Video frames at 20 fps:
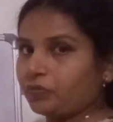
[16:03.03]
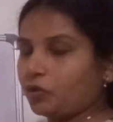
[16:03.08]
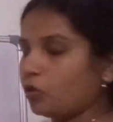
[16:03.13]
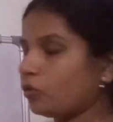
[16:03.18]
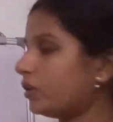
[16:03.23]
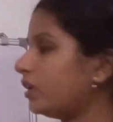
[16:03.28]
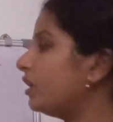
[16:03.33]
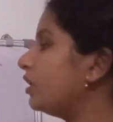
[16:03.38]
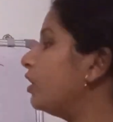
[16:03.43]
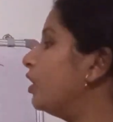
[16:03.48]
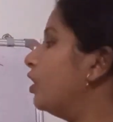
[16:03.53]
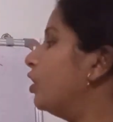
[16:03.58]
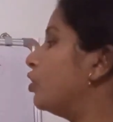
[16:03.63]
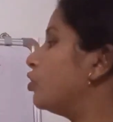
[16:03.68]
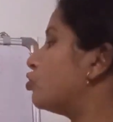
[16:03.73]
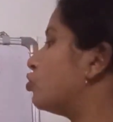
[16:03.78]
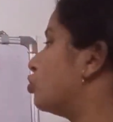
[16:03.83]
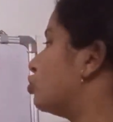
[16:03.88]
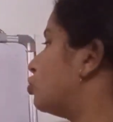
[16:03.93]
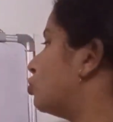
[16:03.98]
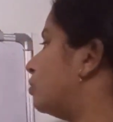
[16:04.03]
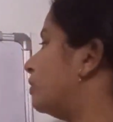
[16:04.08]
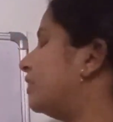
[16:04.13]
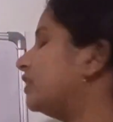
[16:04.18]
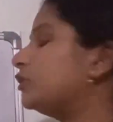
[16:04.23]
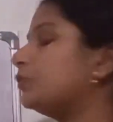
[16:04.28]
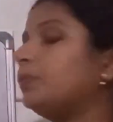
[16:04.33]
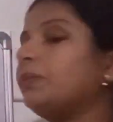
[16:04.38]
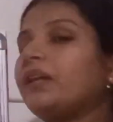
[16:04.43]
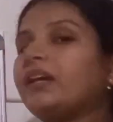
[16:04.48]
Okay, so to
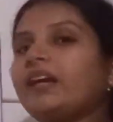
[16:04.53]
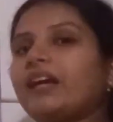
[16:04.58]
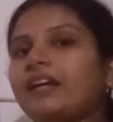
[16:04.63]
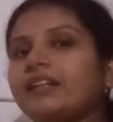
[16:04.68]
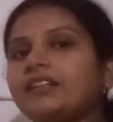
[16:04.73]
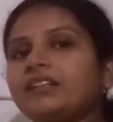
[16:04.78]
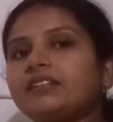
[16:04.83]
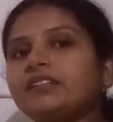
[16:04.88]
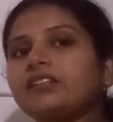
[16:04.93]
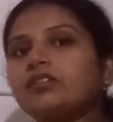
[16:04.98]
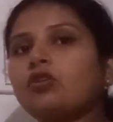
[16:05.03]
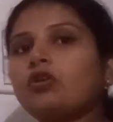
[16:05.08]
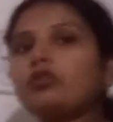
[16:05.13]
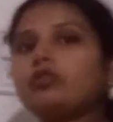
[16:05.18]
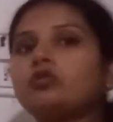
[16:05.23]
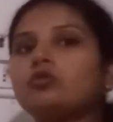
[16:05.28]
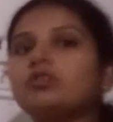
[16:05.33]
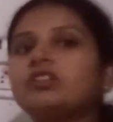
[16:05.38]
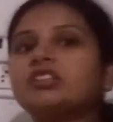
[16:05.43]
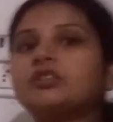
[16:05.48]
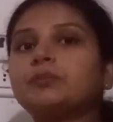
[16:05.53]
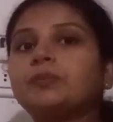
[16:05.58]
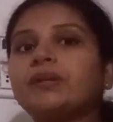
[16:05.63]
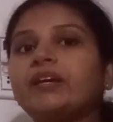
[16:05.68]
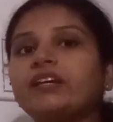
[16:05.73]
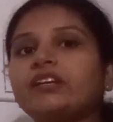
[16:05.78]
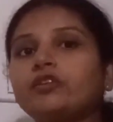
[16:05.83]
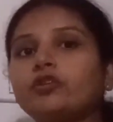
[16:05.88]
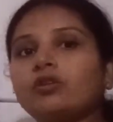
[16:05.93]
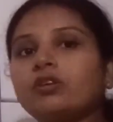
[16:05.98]
display anything or to
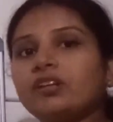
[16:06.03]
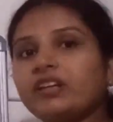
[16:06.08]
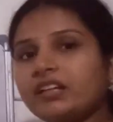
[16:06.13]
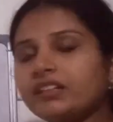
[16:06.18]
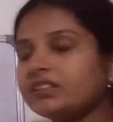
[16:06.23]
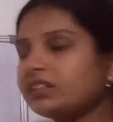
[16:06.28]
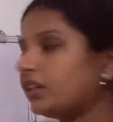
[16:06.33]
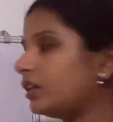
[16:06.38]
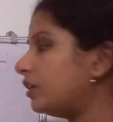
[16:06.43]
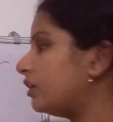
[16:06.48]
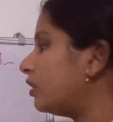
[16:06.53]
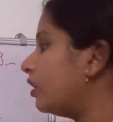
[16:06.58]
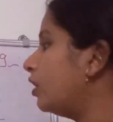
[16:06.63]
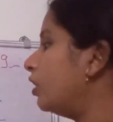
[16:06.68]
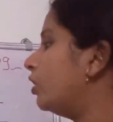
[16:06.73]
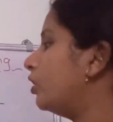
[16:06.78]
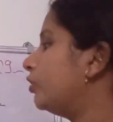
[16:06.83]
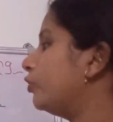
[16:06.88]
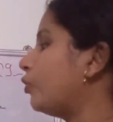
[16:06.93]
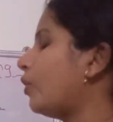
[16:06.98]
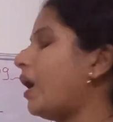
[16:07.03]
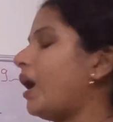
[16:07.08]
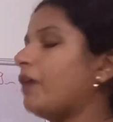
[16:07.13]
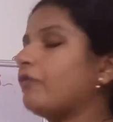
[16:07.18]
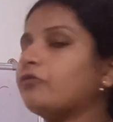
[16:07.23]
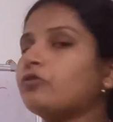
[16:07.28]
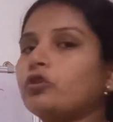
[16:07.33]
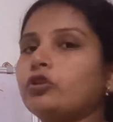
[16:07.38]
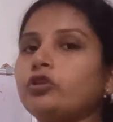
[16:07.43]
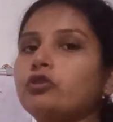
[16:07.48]
display your result, you
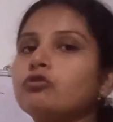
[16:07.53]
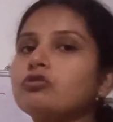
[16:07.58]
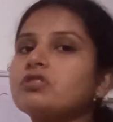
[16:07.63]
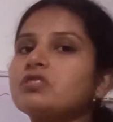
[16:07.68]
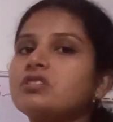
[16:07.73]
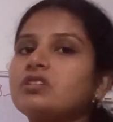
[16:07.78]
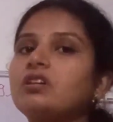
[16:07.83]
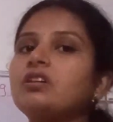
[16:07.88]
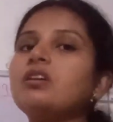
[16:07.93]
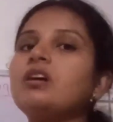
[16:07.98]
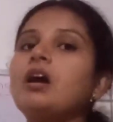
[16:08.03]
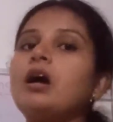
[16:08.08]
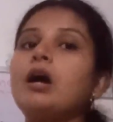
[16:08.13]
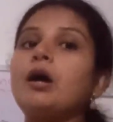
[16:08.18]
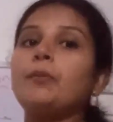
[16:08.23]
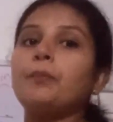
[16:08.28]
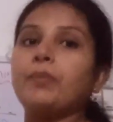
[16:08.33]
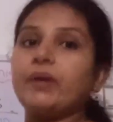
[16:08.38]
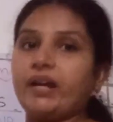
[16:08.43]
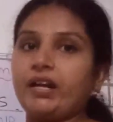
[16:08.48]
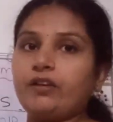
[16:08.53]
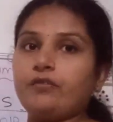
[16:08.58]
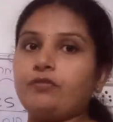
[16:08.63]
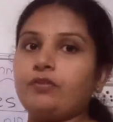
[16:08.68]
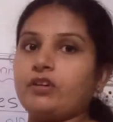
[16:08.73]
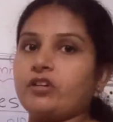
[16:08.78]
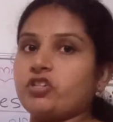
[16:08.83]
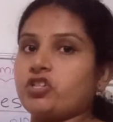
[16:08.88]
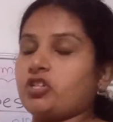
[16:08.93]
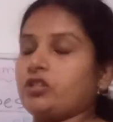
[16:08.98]
have to use the print
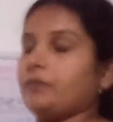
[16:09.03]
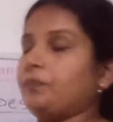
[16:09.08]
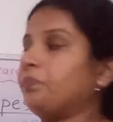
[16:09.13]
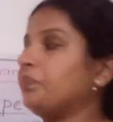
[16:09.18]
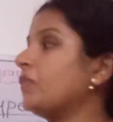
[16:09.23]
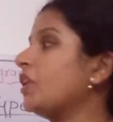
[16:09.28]
function.